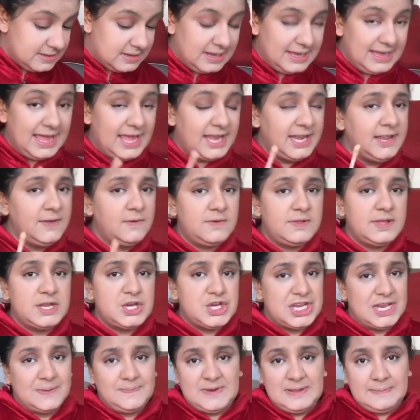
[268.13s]
again using
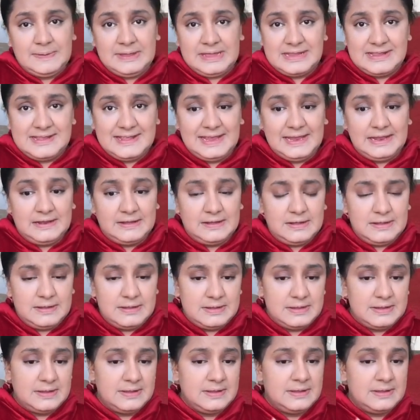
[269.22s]
Shape Tape concealer,